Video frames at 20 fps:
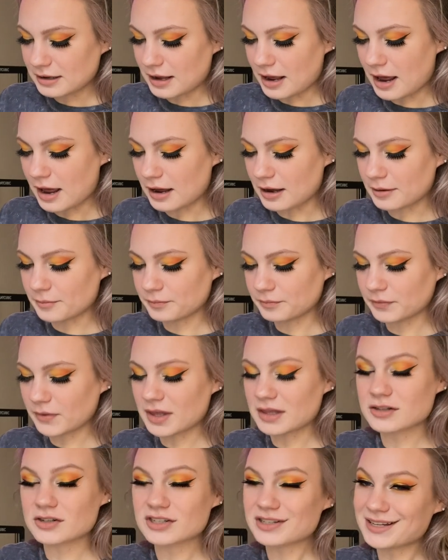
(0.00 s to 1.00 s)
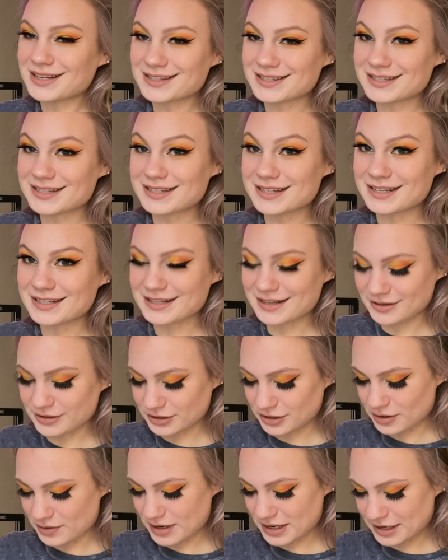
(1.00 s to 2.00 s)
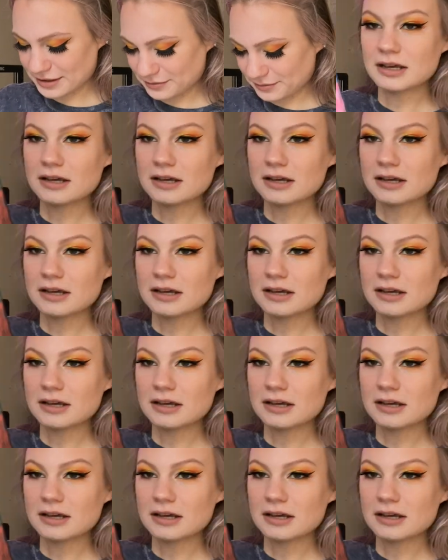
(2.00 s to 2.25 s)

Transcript: and there's lots of detail to it.